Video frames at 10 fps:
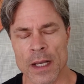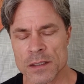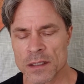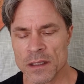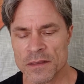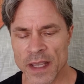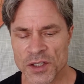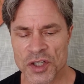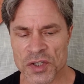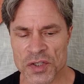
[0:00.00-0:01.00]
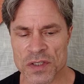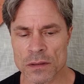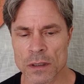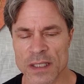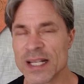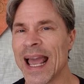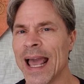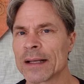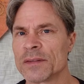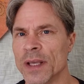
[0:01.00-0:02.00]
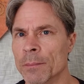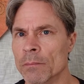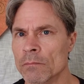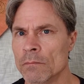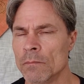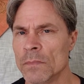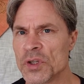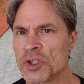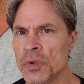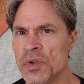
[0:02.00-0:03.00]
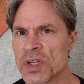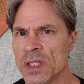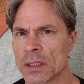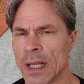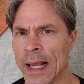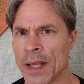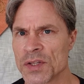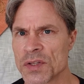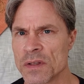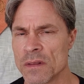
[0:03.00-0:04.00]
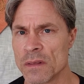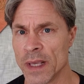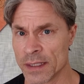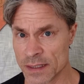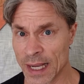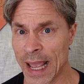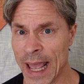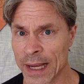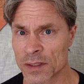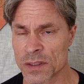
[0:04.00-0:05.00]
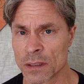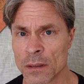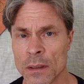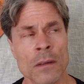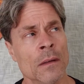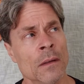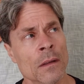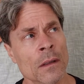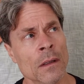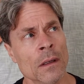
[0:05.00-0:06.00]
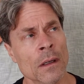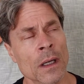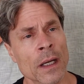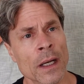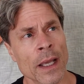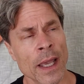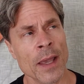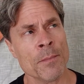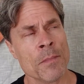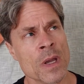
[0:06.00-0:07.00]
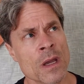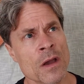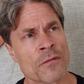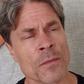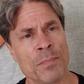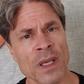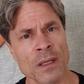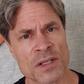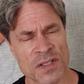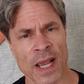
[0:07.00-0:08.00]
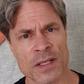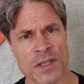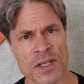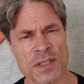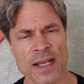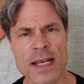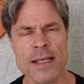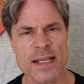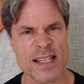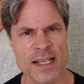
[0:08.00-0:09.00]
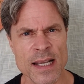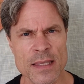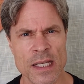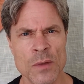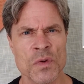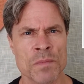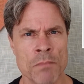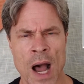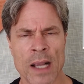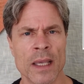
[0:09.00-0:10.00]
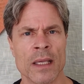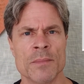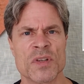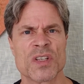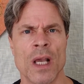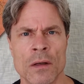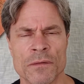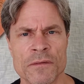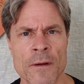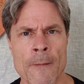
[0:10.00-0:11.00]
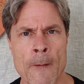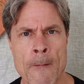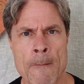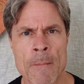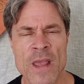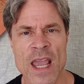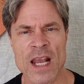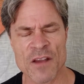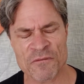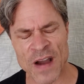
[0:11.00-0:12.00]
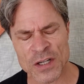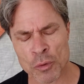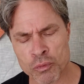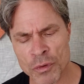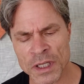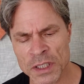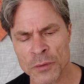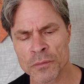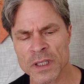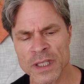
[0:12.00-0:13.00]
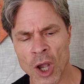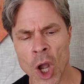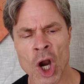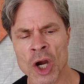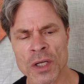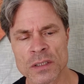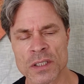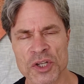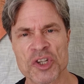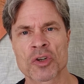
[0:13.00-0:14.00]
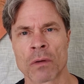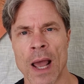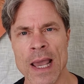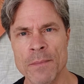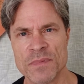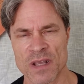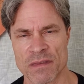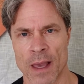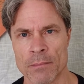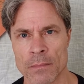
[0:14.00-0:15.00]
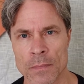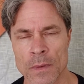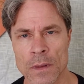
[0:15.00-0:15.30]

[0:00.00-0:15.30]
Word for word: And they just attacked him, the students in the class. They attacked him for being sexist. They didn't see that he was mocking himself. And I found it really, really hard to describe to them